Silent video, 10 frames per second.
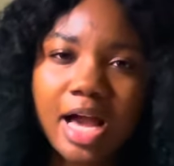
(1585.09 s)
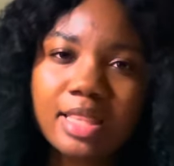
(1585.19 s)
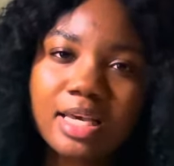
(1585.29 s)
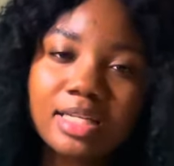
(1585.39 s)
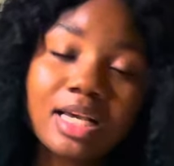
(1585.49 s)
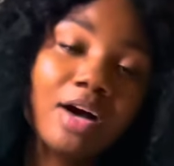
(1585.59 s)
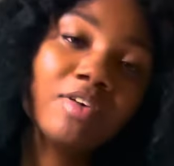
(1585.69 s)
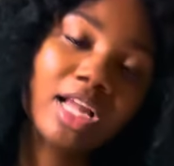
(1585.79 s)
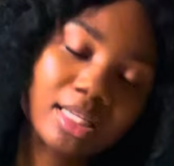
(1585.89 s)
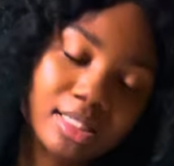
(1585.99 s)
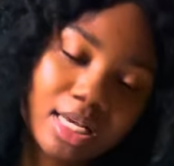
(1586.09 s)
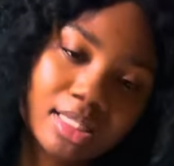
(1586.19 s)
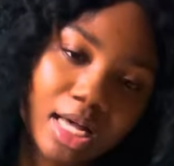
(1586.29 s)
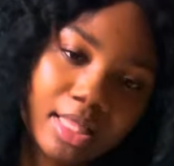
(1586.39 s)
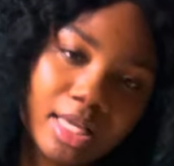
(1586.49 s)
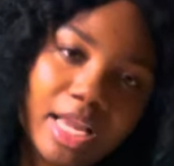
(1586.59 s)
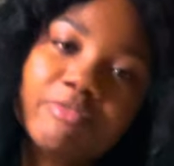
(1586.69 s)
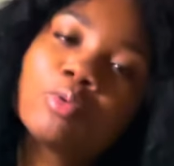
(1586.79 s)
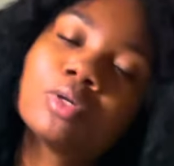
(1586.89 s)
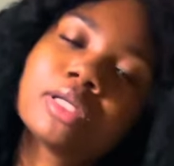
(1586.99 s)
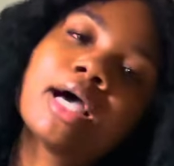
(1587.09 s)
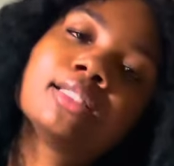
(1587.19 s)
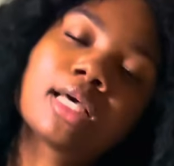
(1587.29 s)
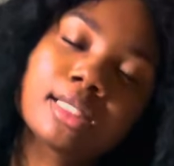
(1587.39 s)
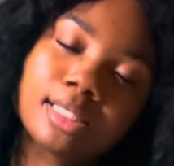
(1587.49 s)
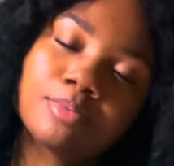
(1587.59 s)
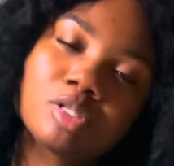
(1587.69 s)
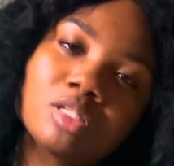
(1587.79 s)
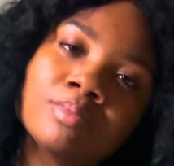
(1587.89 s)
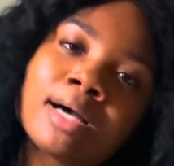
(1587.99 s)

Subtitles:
and then they have an accident, and then everyone dies except him.